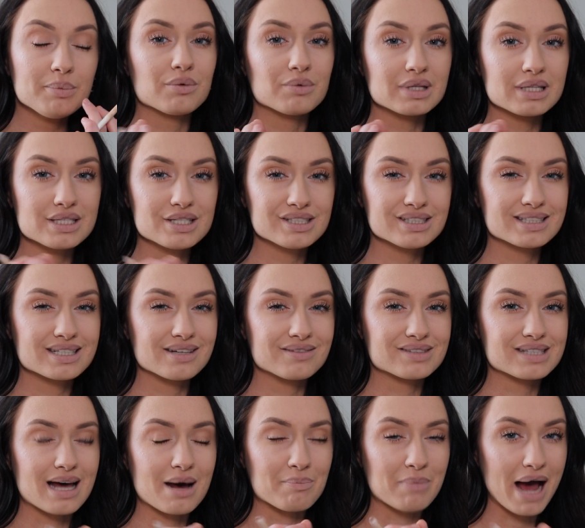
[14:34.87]
it really just
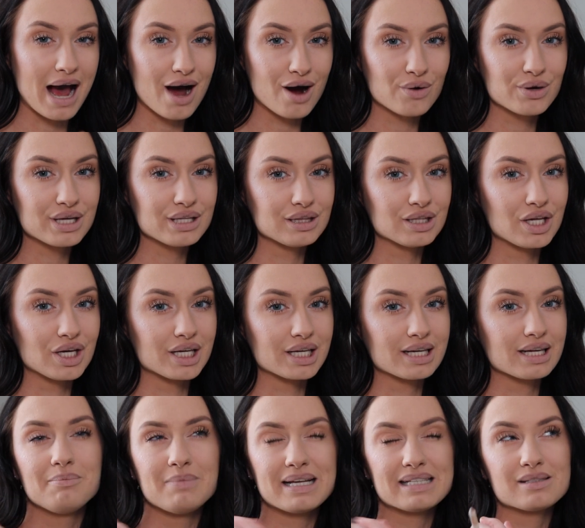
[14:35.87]
gives that pouty
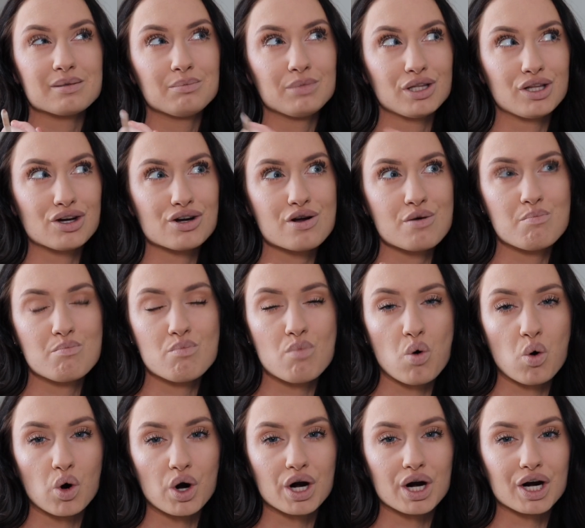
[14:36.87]
look and makes them look
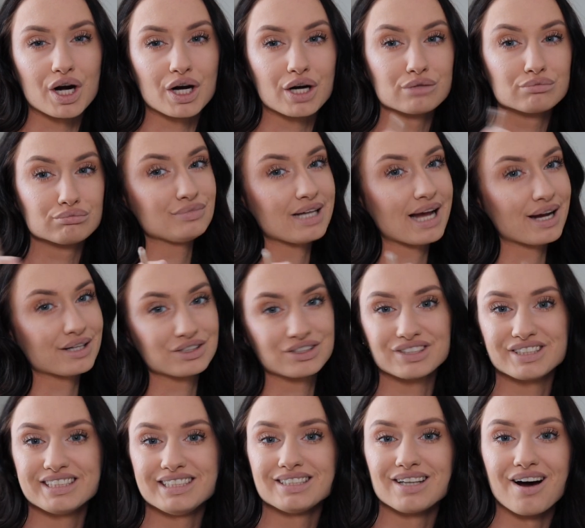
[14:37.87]
more
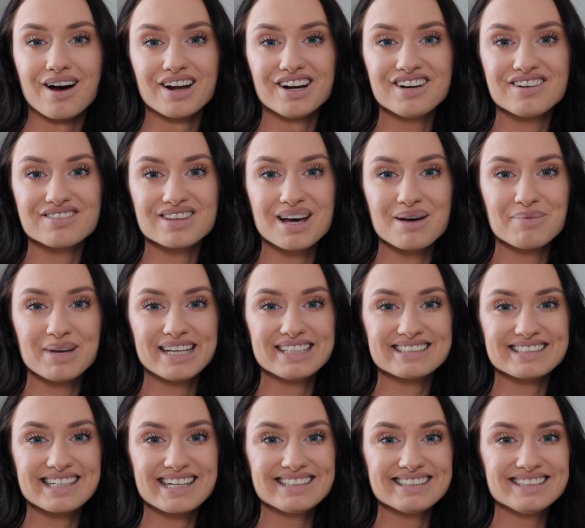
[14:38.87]
naturally done, if that
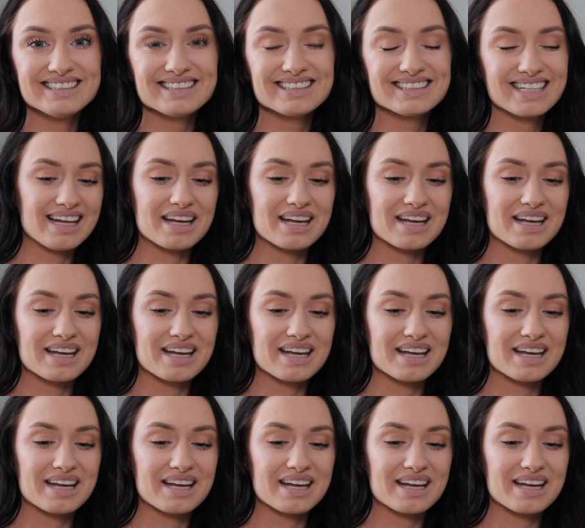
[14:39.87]
makes sense.